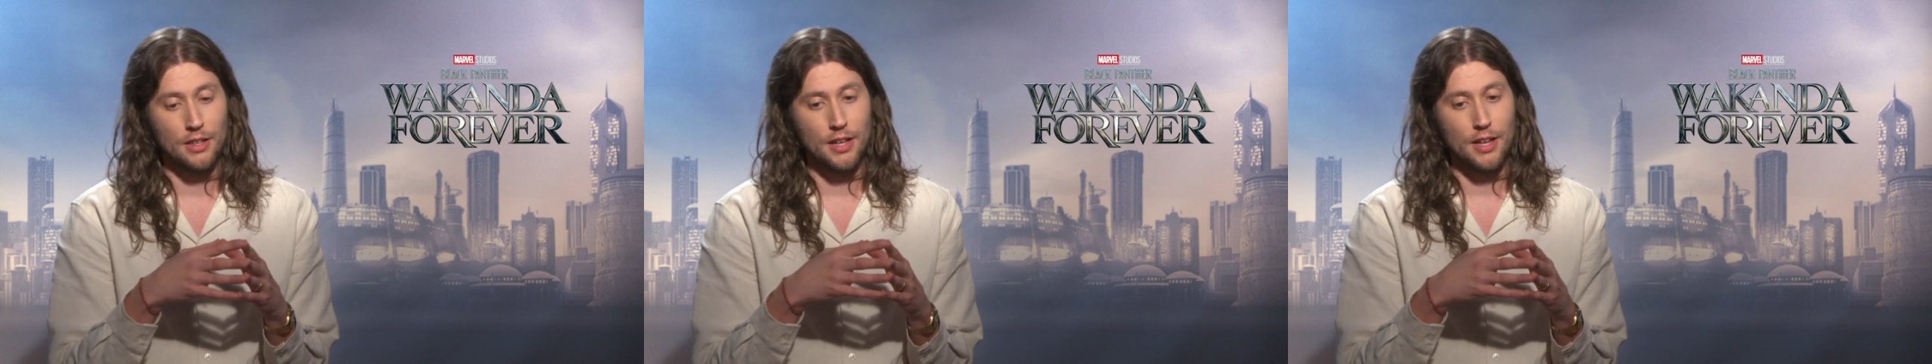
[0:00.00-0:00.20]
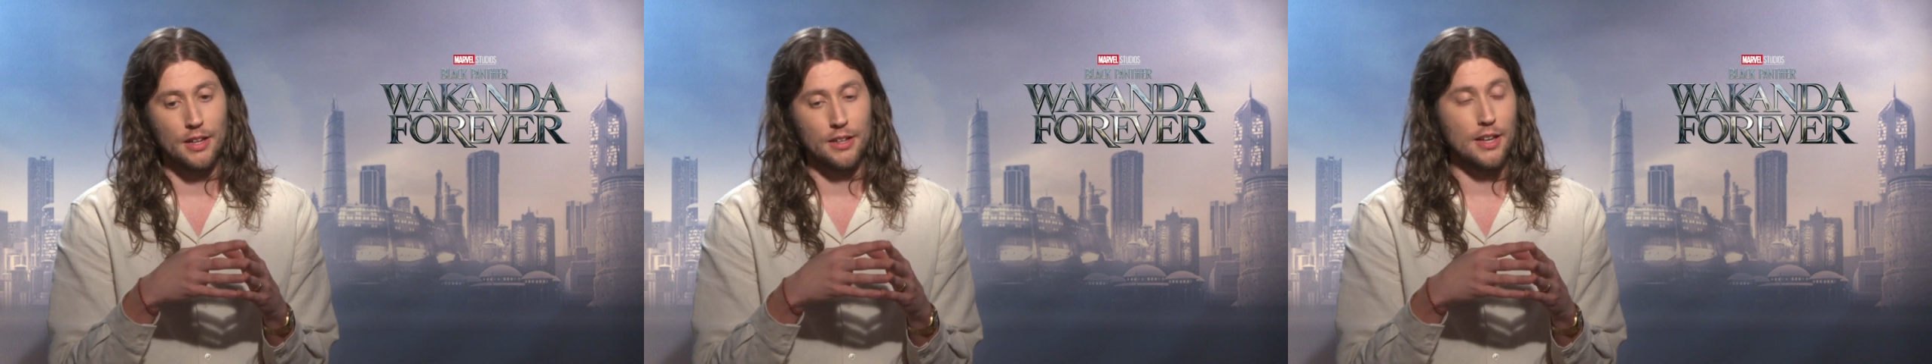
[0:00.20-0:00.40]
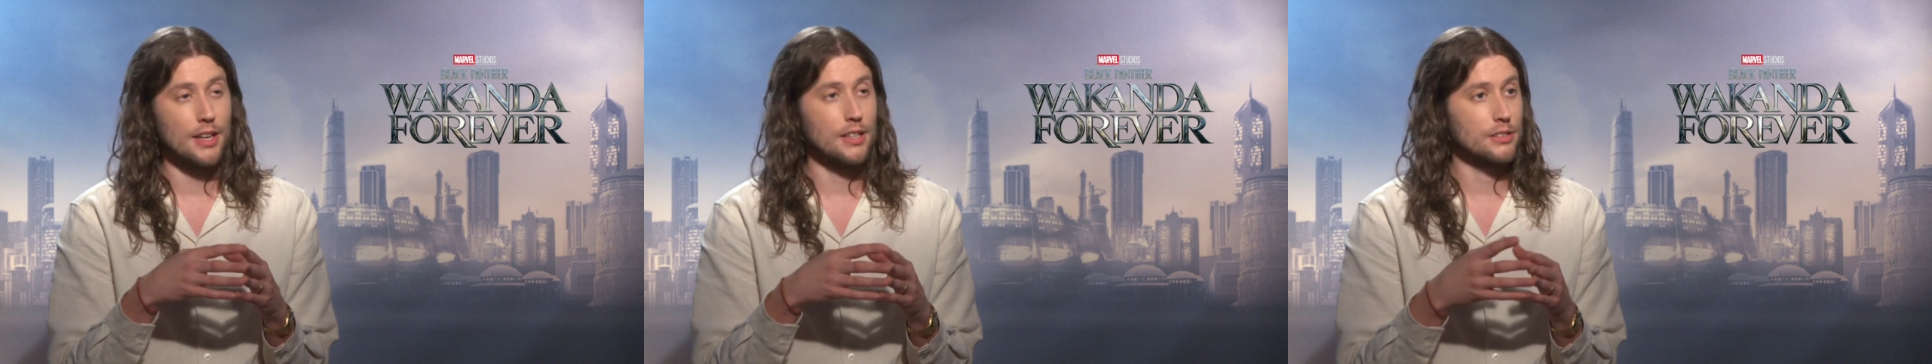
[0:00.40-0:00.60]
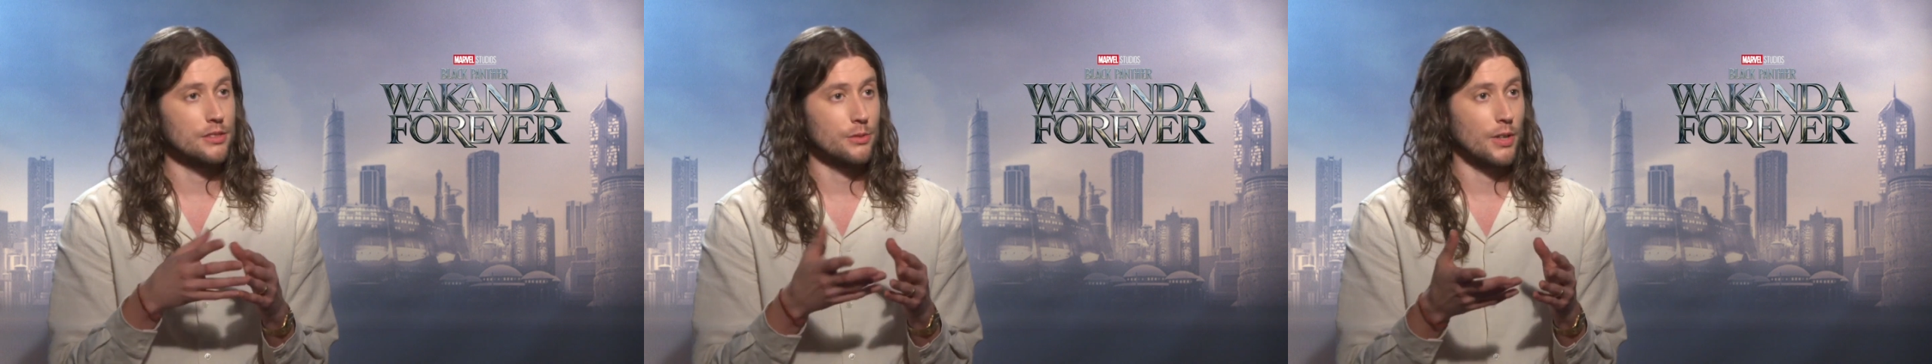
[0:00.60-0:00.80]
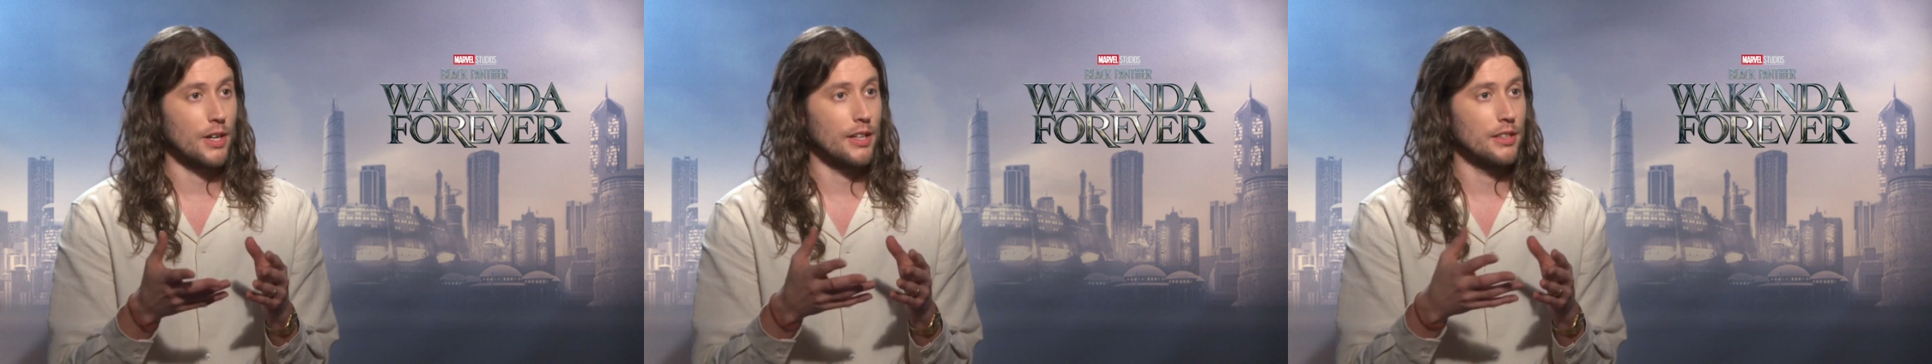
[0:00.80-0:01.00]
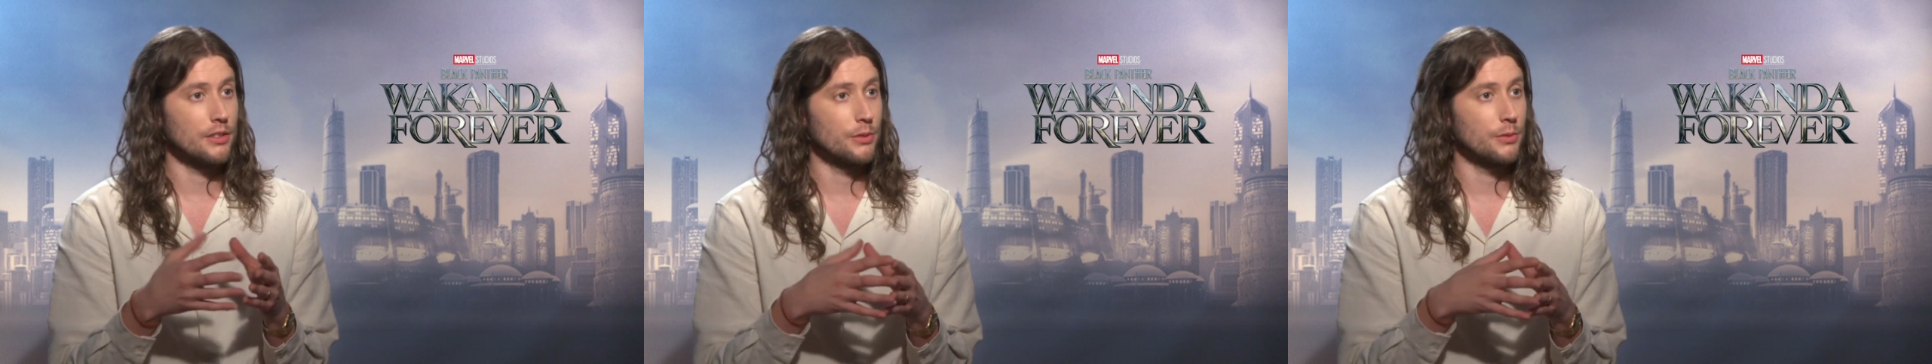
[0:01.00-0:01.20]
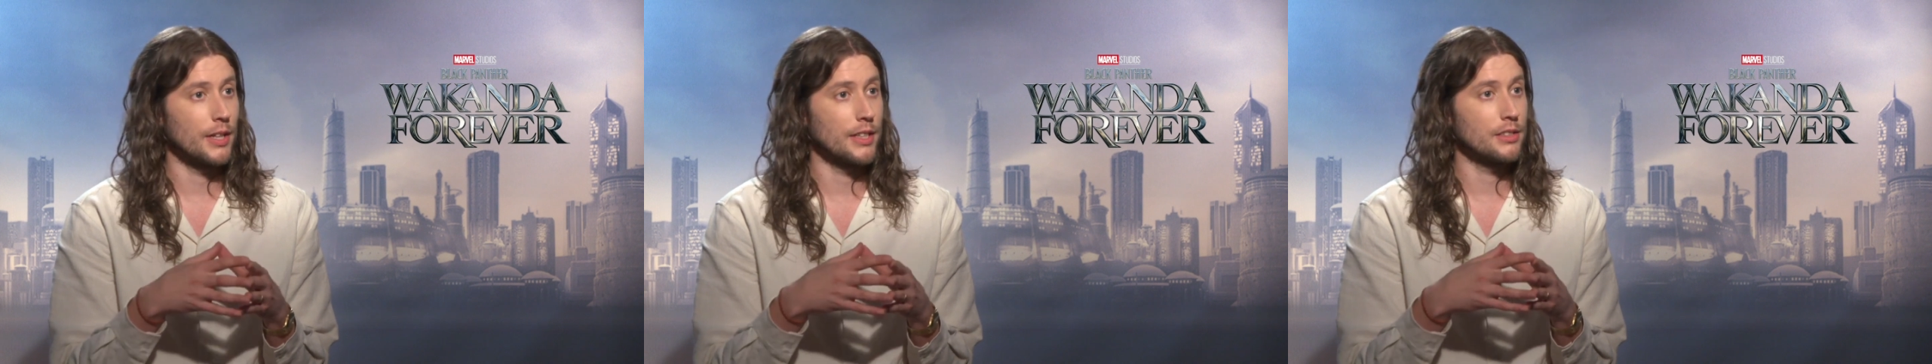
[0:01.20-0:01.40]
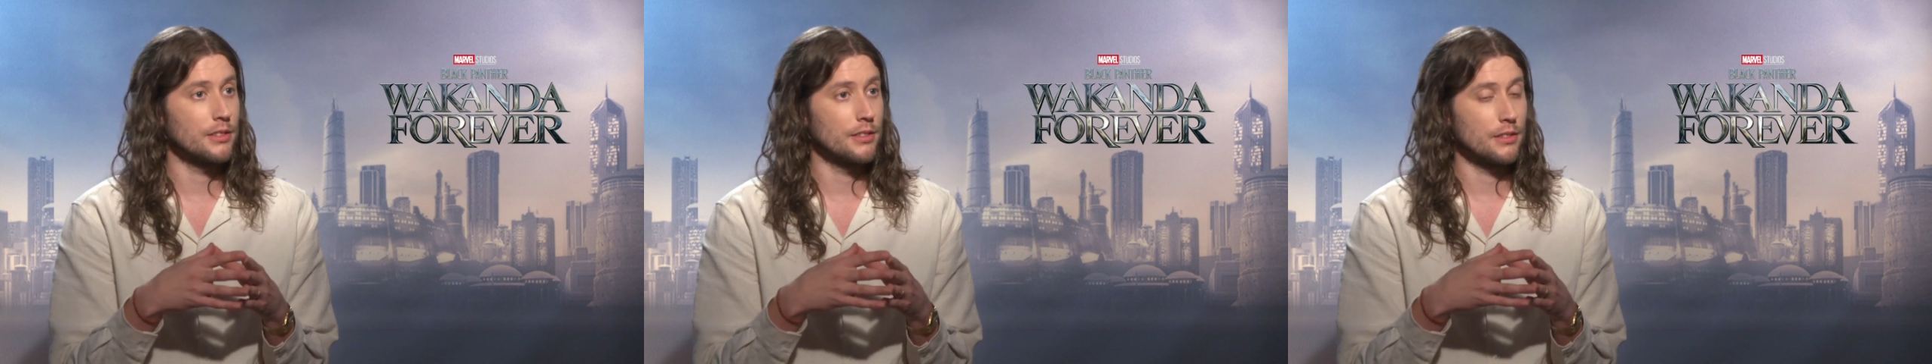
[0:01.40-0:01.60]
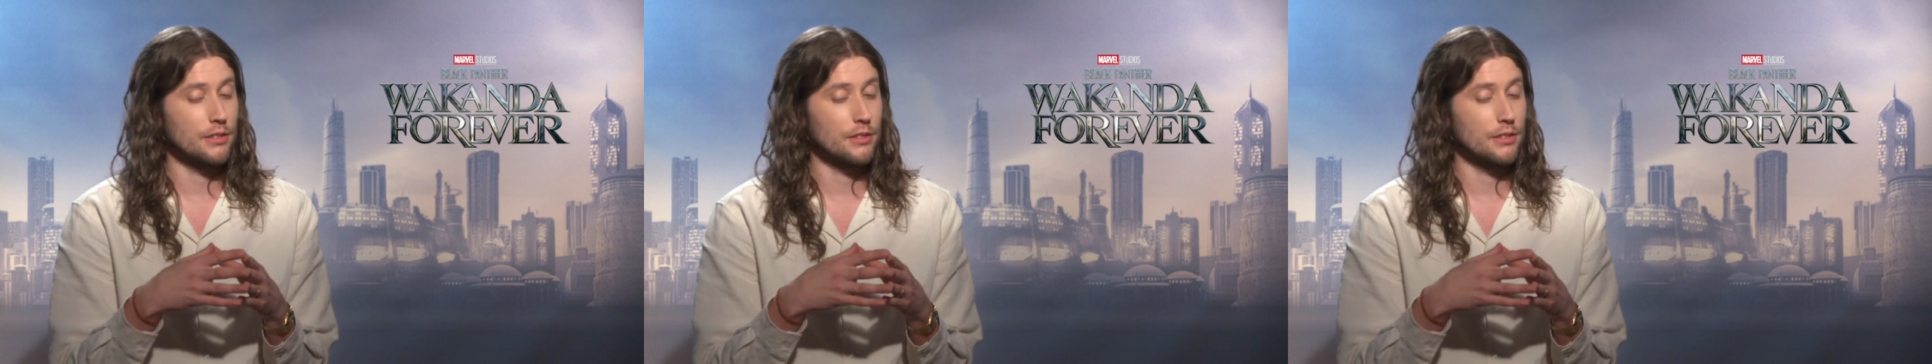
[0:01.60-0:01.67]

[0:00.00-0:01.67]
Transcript: And I asked Ryan to write